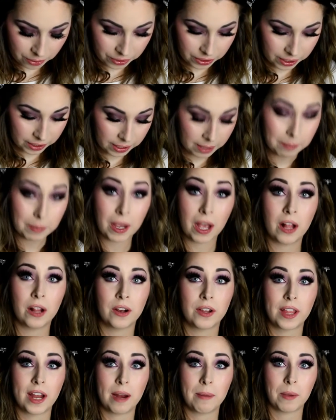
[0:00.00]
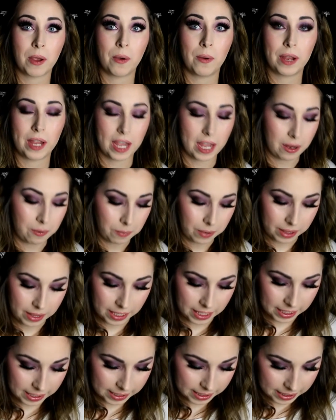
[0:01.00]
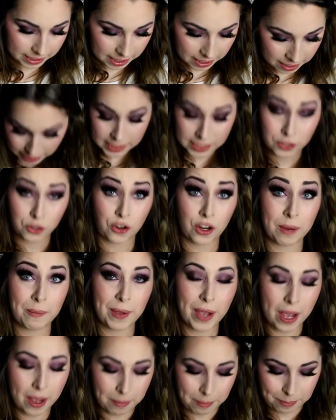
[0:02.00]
The lip color that I'm going in with is Creme Cup.